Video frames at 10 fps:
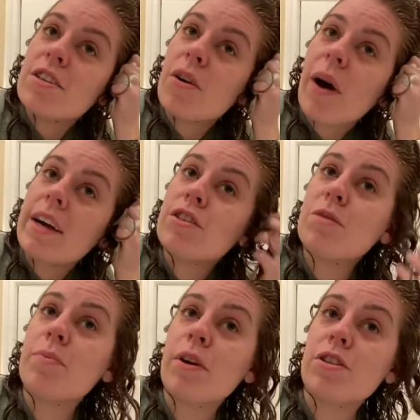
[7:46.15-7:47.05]
So I
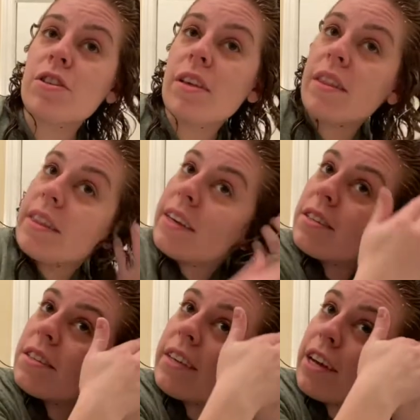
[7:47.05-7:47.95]
just brush
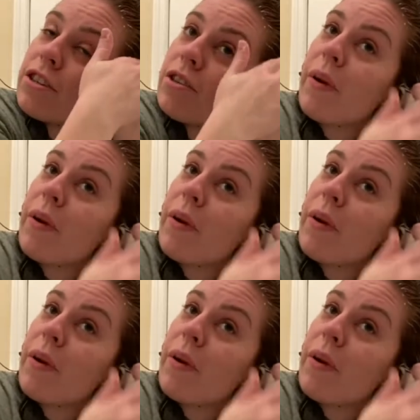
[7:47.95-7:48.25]
this section